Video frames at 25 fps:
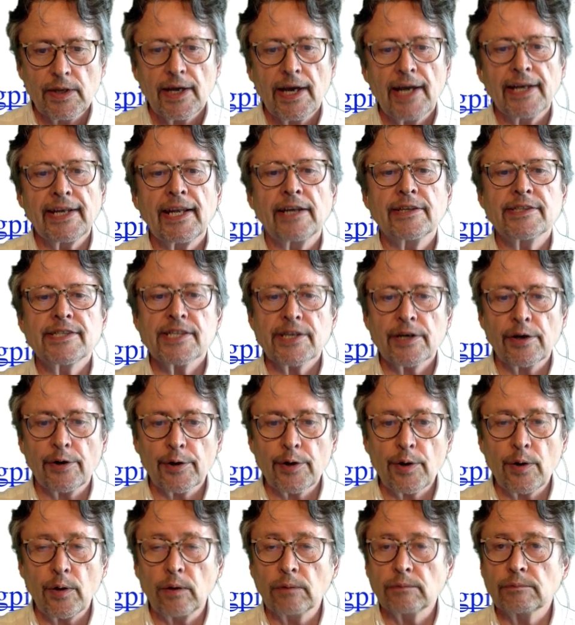And then
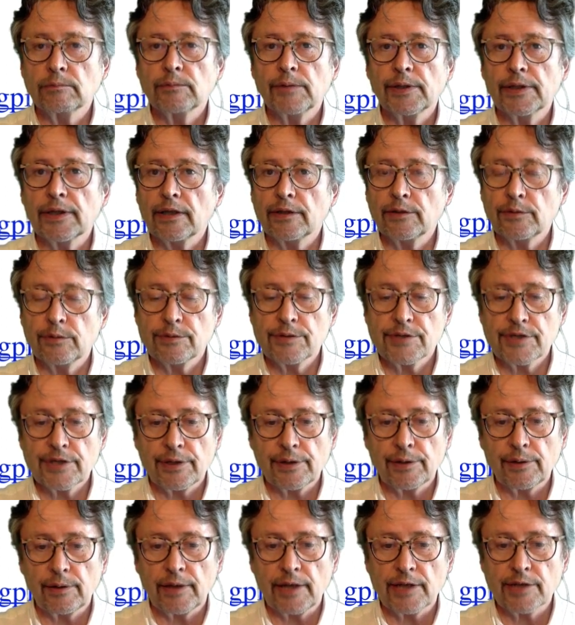serial, we can do
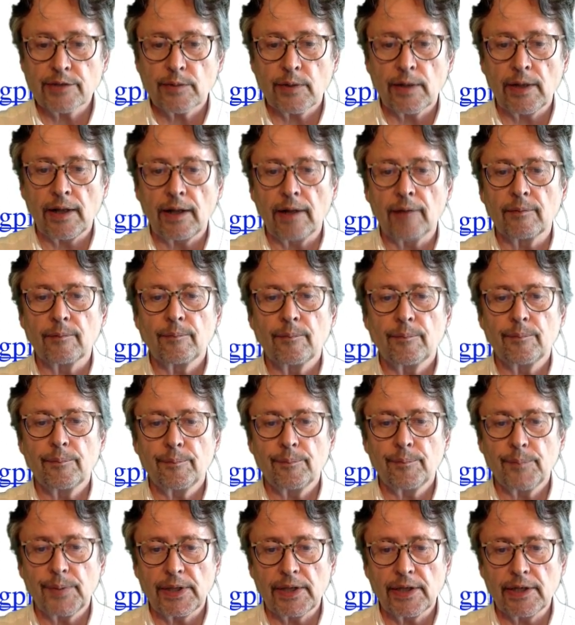serial as well.
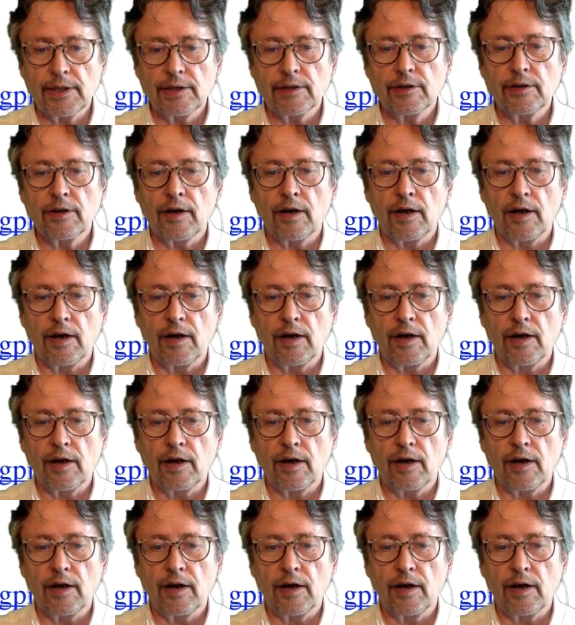Pin